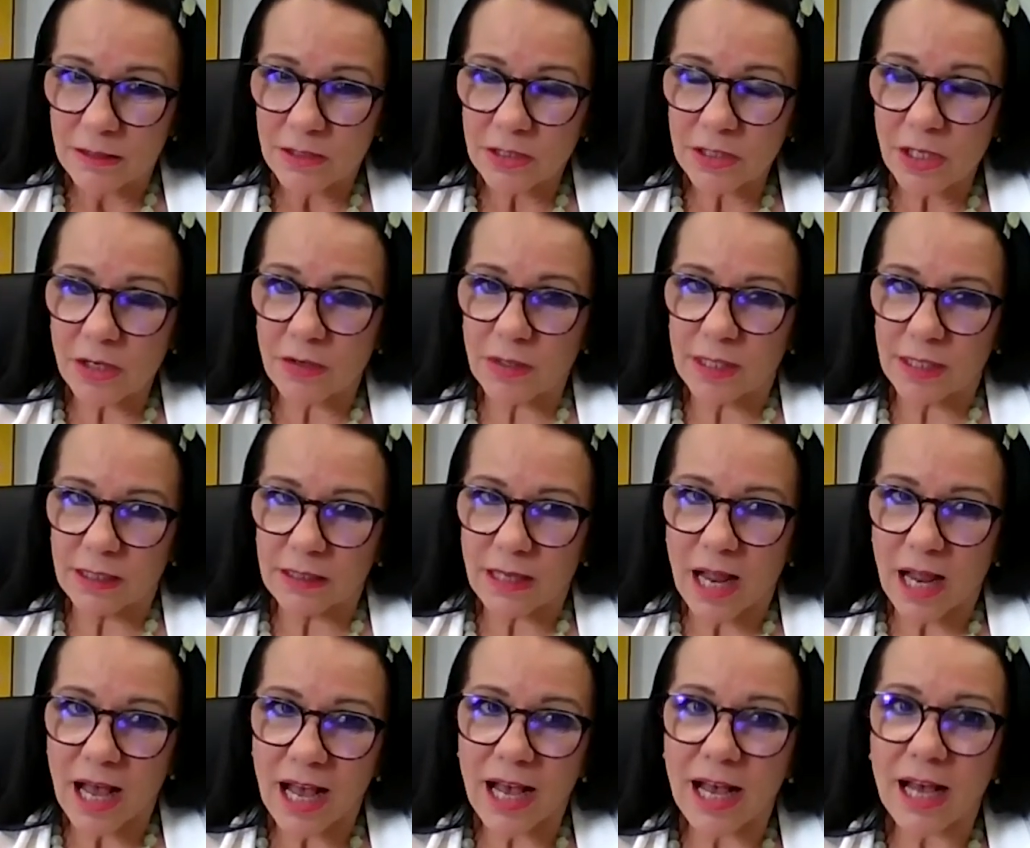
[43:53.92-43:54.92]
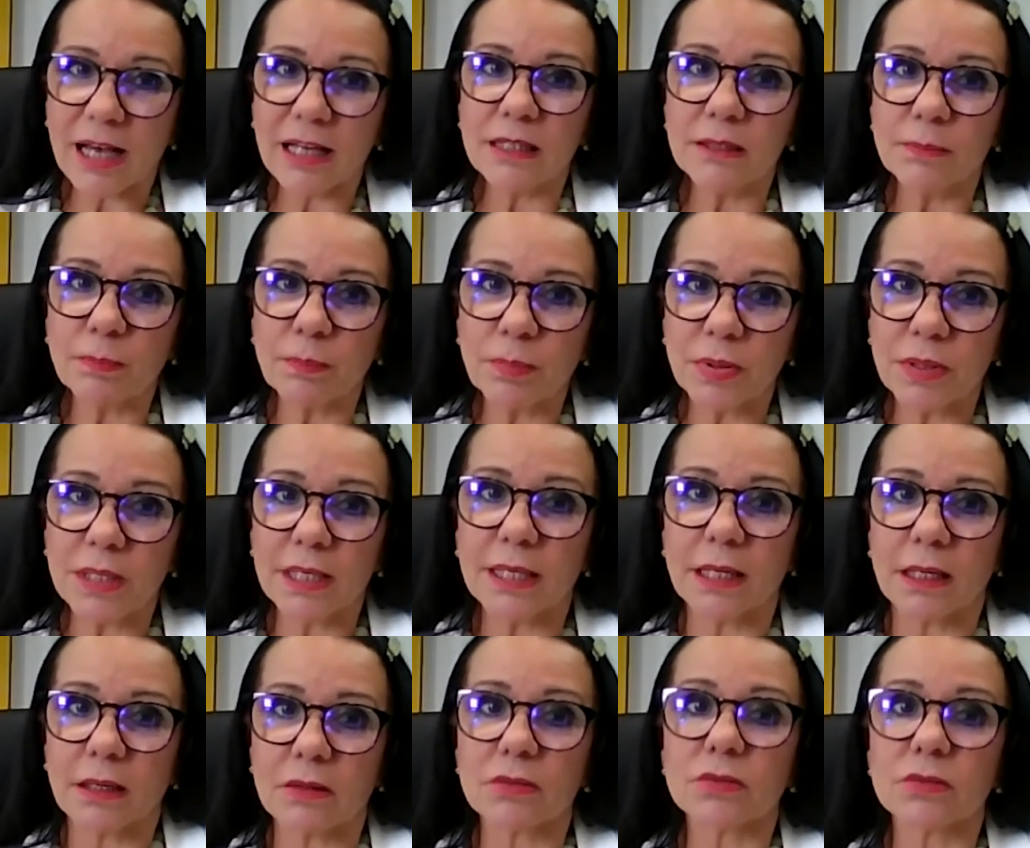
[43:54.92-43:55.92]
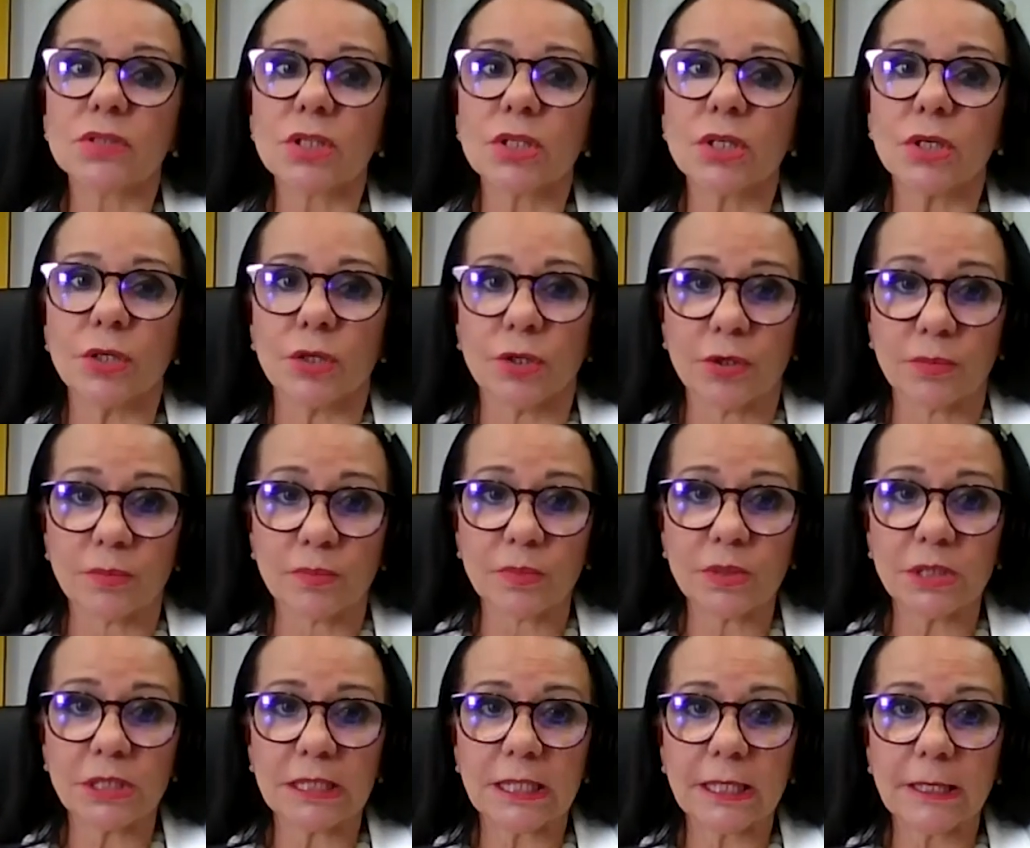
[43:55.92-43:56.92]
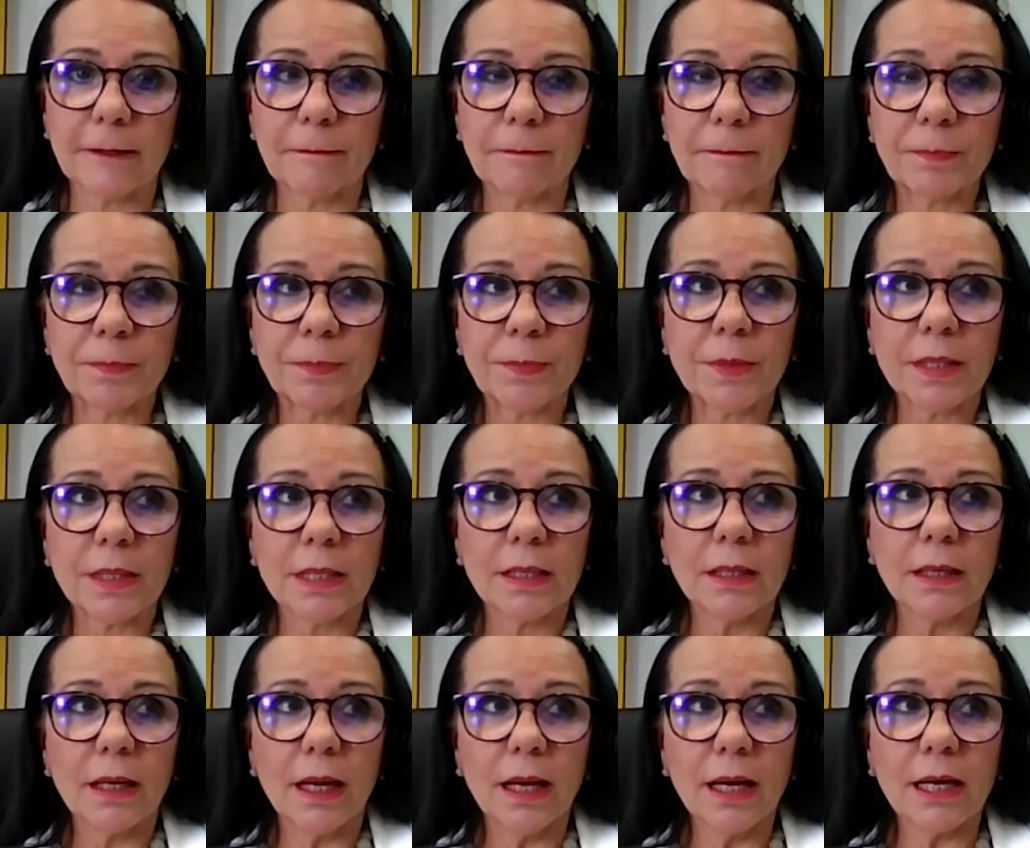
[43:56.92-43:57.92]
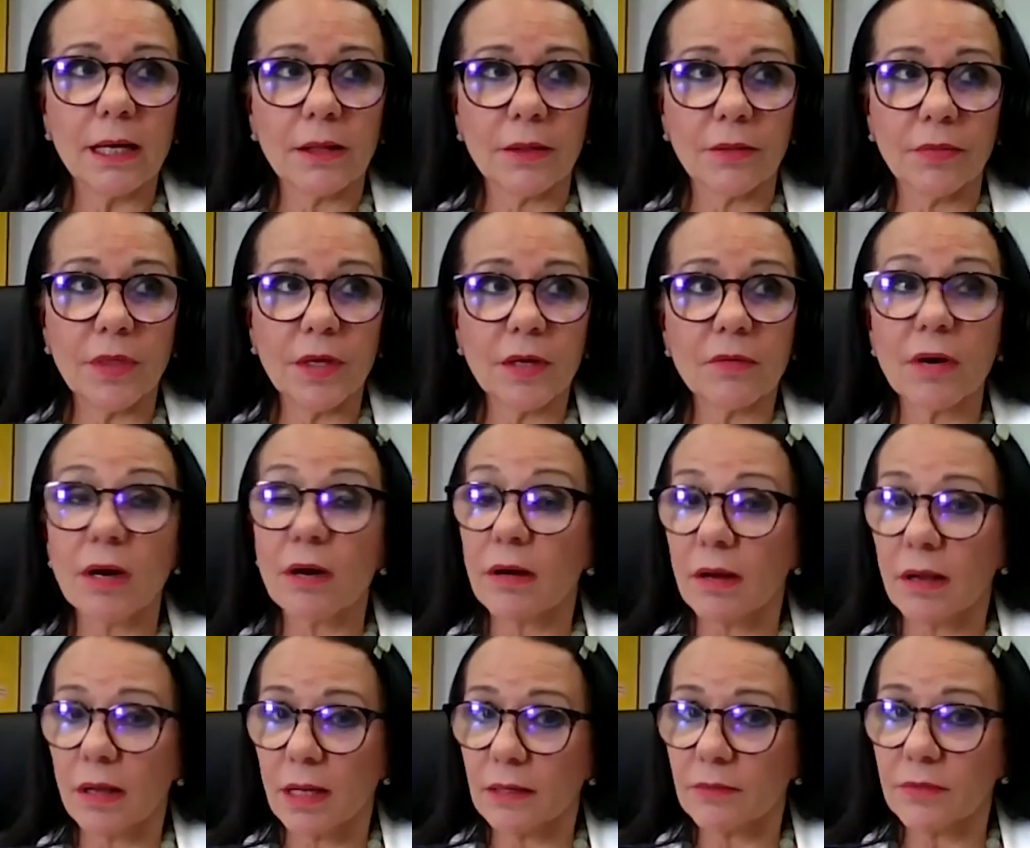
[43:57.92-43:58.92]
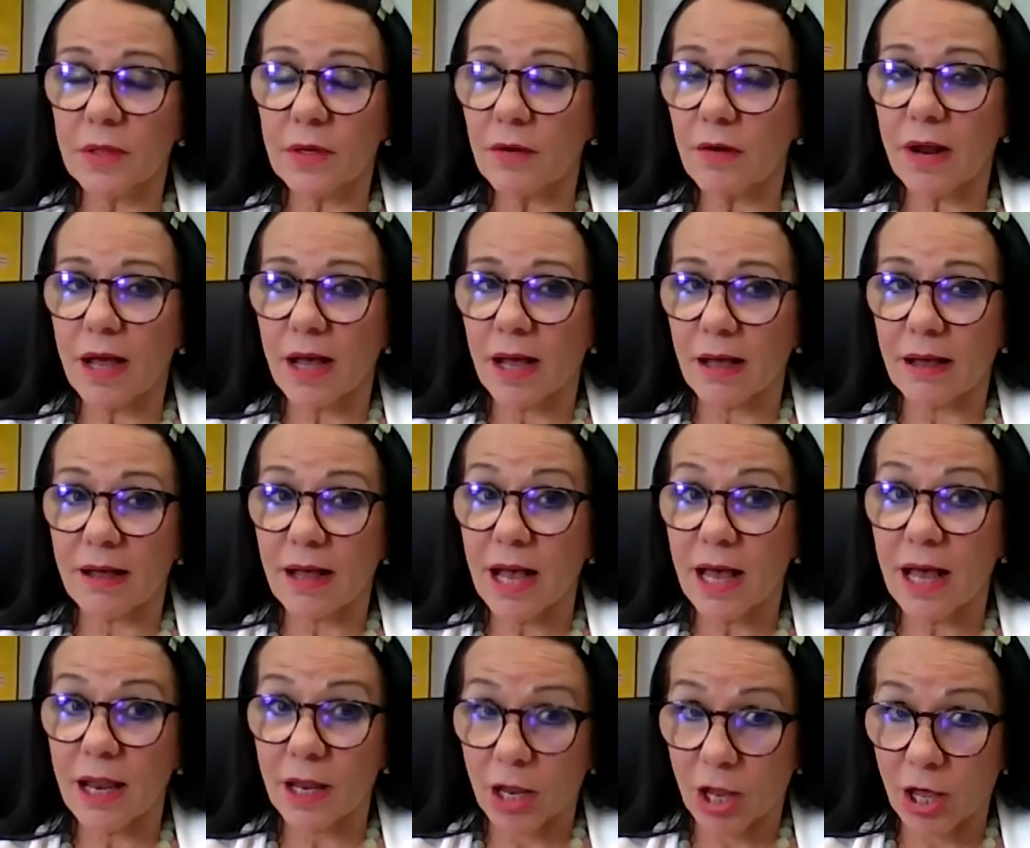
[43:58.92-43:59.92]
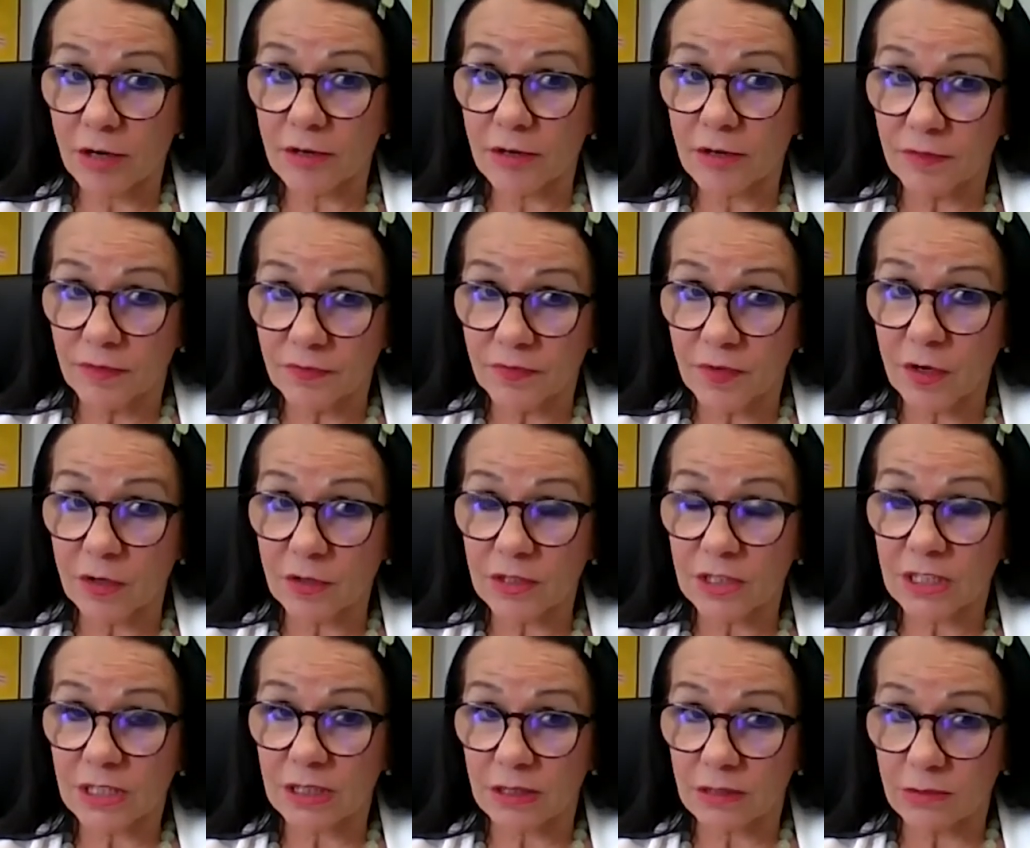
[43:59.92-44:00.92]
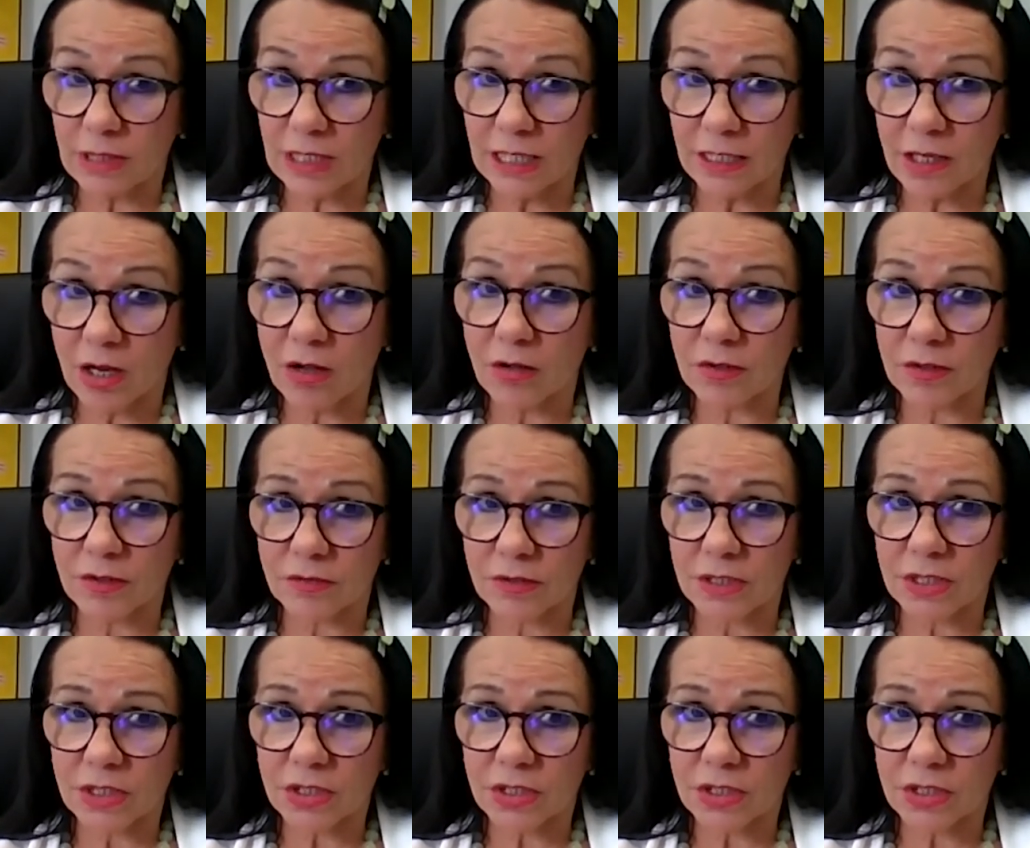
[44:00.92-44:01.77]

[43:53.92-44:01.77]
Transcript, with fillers: So, in hard political terms, uh, there are there are a lot of votes in older